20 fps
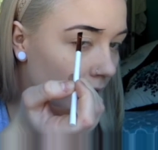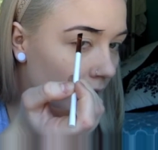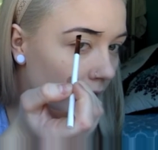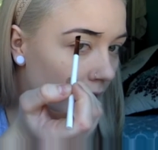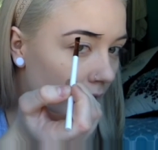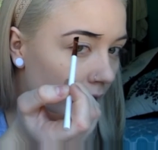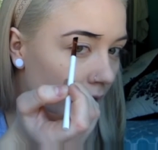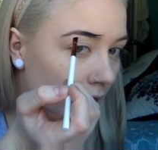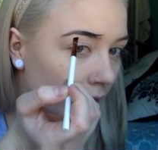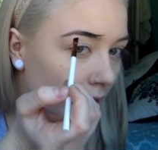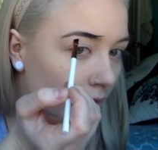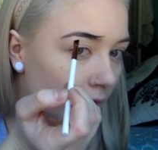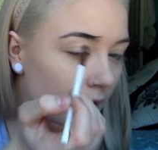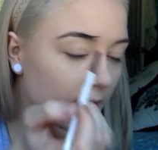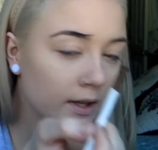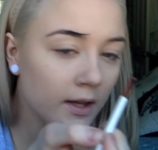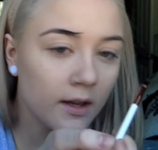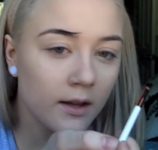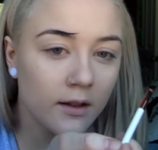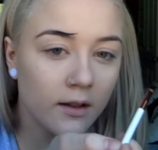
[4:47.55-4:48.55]
and curving
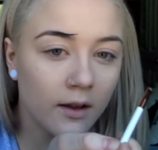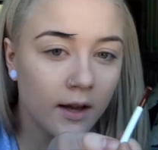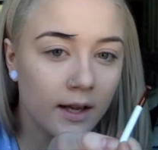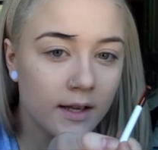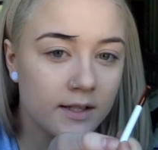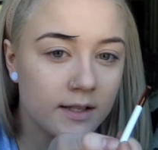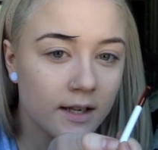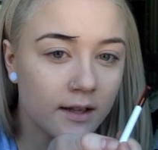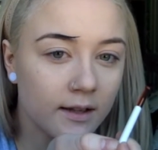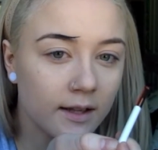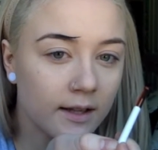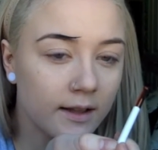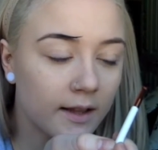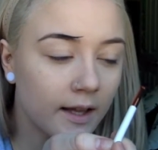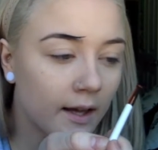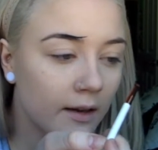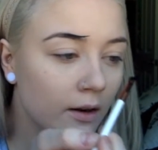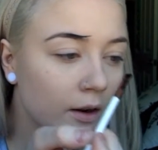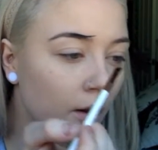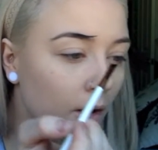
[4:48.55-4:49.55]
a line down like
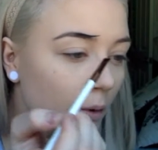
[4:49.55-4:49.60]
that.